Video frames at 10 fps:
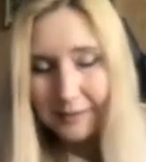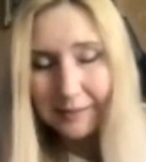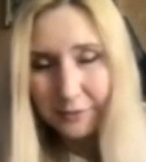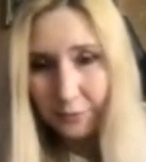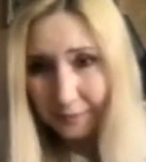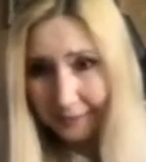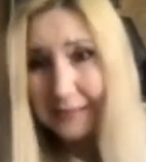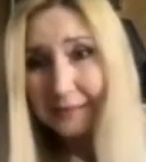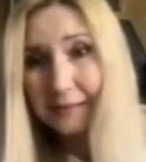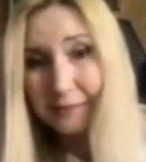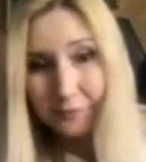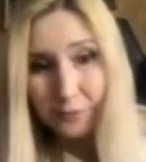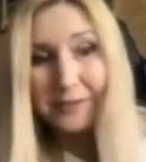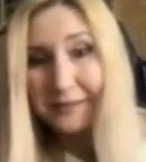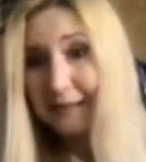So
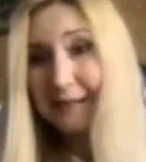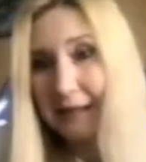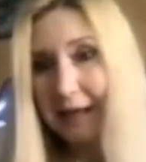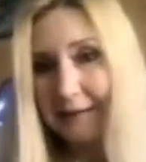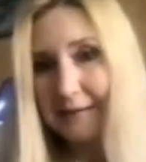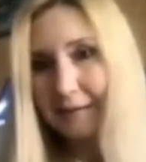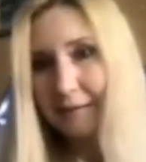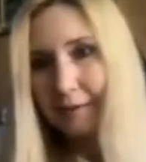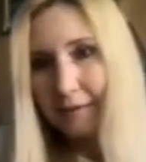in this case,